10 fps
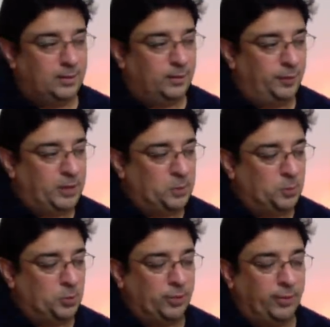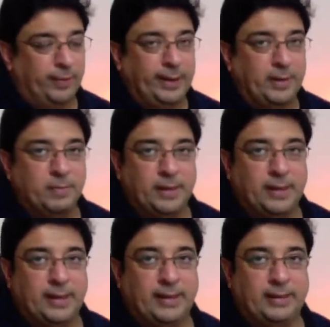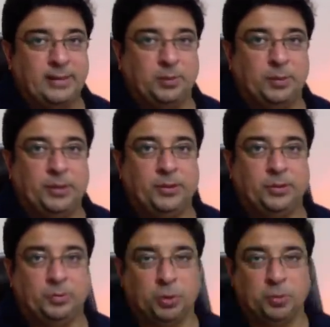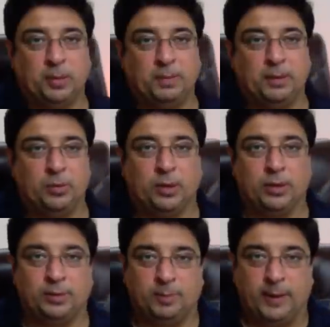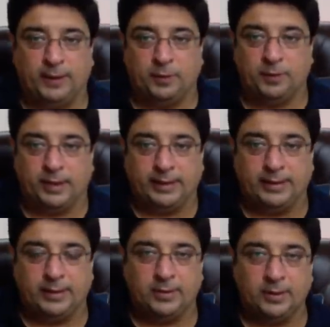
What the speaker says: Facebook recommending this video to more people who are on platform right now.